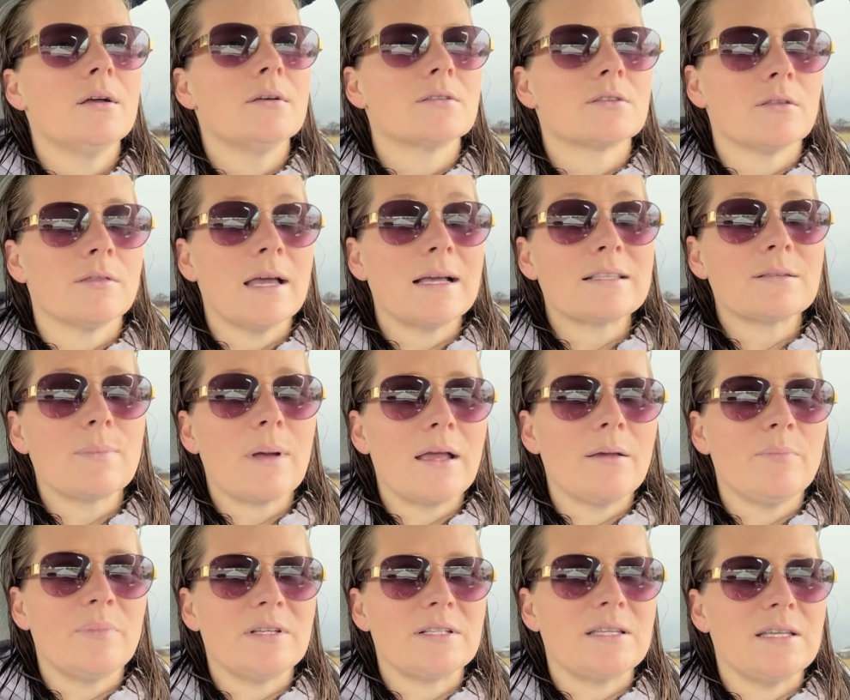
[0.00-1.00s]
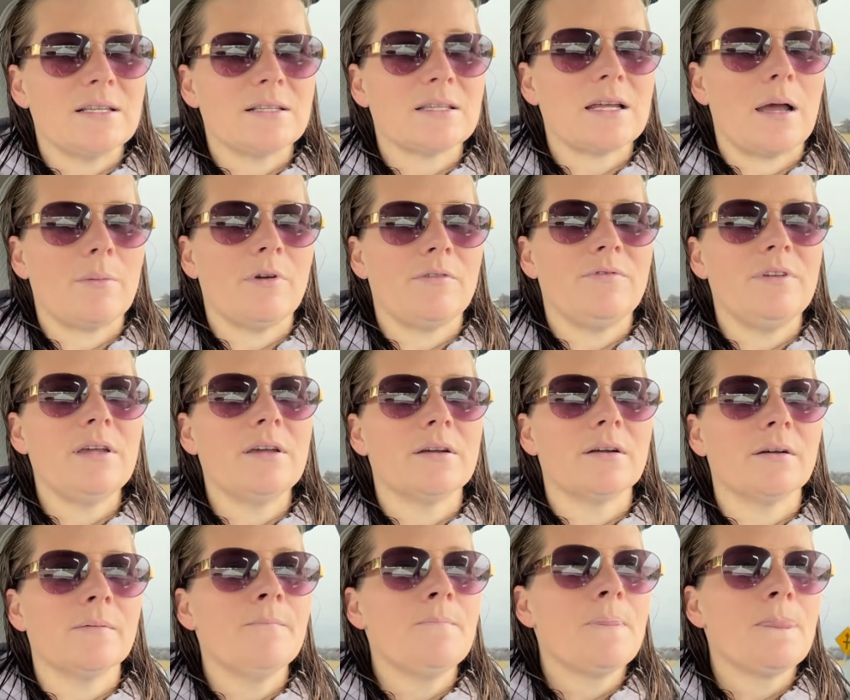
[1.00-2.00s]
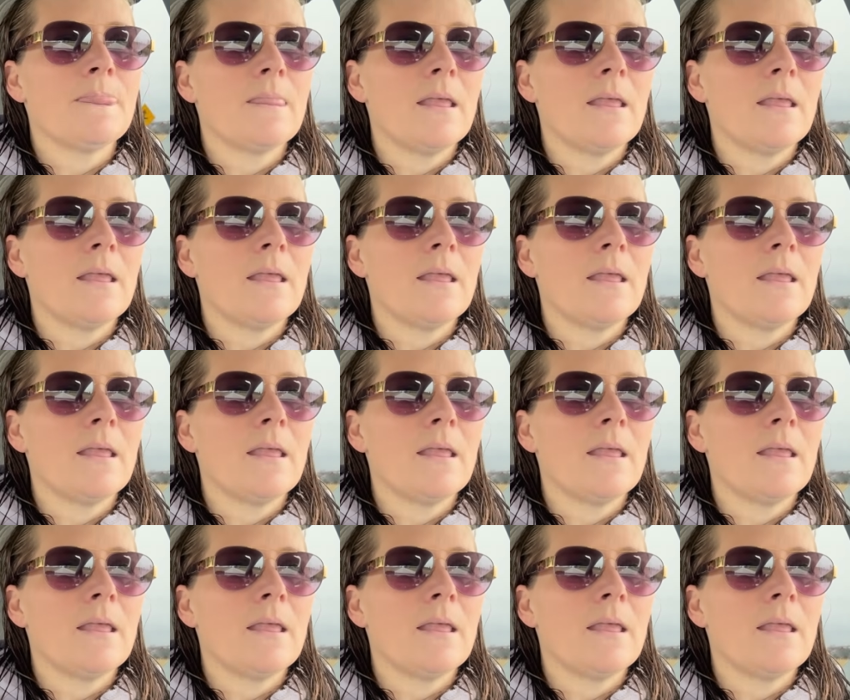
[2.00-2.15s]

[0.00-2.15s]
So that's my busiest time of year.